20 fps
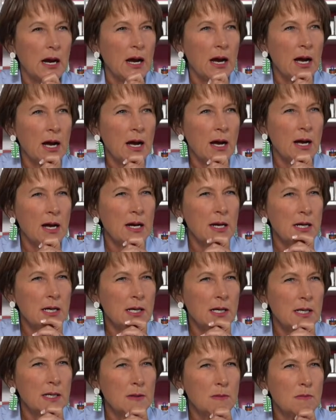
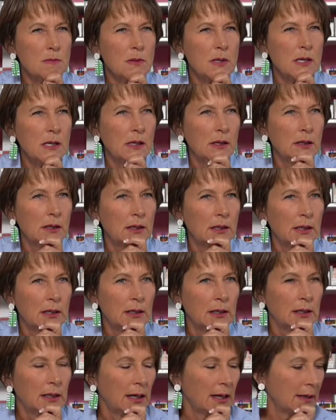Um,
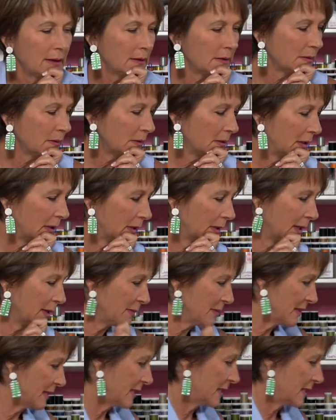I don't know. Let me